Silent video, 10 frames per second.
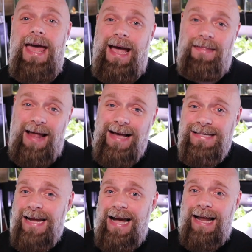and then as
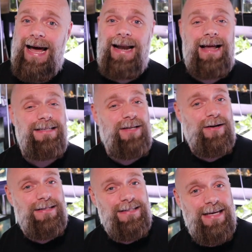I got on it, I
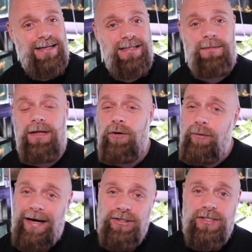started seeing some of the
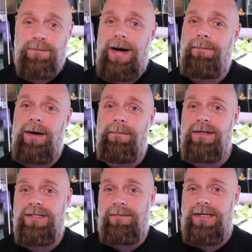questions pop up
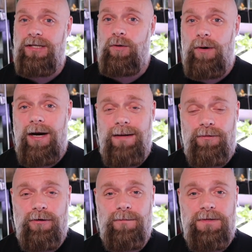in some of these aquarium
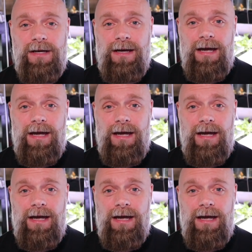groups.